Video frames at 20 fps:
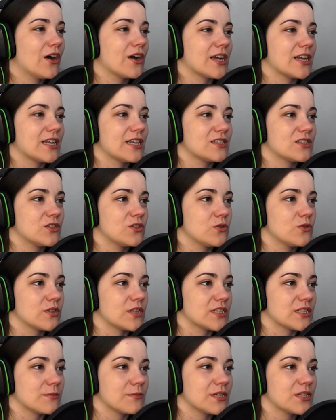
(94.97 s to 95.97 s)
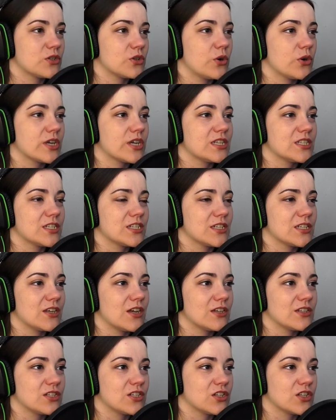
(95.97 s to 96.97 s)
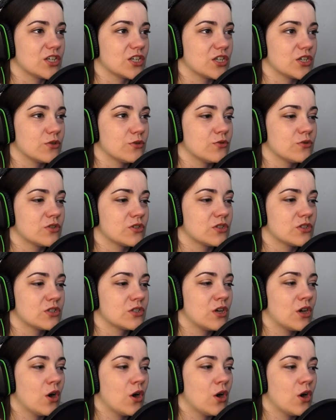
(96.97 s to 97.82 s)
Okay, let's do this. Am I talking to the uh, to the goose?